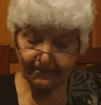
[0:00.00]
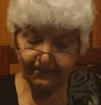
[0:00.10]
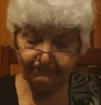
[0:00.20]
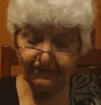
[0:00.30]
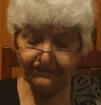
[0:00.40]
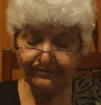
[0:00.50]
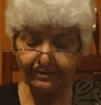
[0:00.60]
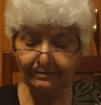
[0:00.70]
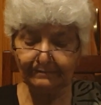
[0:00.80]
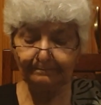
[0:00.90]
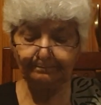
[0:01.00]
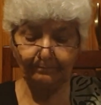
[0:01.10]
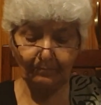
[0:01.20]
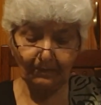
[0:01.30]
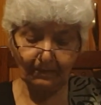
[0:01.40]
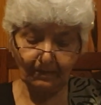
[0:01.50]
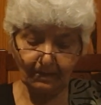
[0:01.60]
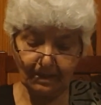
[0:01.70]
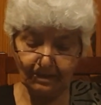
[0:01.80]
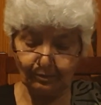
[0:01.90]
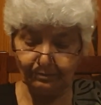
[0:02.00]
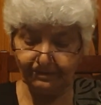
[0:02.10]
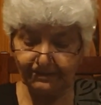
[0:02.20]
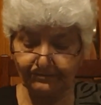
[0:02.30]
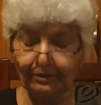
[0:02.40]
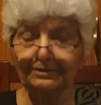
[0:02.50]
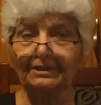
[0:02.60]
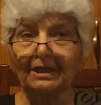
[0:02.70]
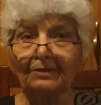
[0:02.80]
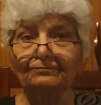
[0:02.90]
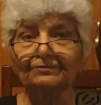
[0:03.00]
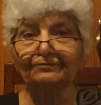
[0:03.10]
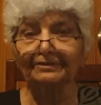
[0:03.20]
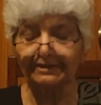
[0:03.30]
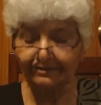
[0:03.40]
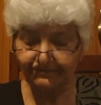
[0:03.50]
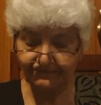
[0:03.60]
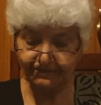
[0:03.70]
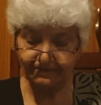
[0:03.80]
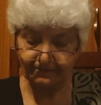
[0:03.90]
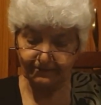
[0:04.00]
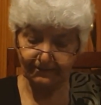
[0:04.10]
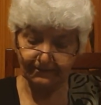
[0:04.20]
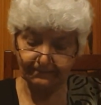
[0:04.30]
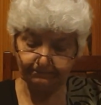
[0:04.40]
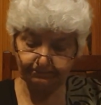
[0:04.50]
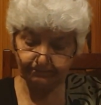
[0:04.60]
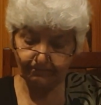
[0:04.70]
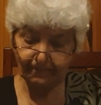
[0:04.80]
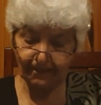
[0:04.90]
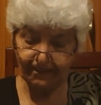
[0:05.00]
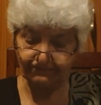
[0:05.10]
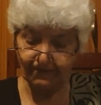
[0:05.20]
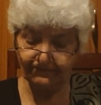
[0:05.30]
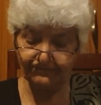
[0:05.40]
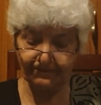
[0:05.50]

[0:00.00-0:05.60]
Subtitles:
Invention alone does not account for industrial advance.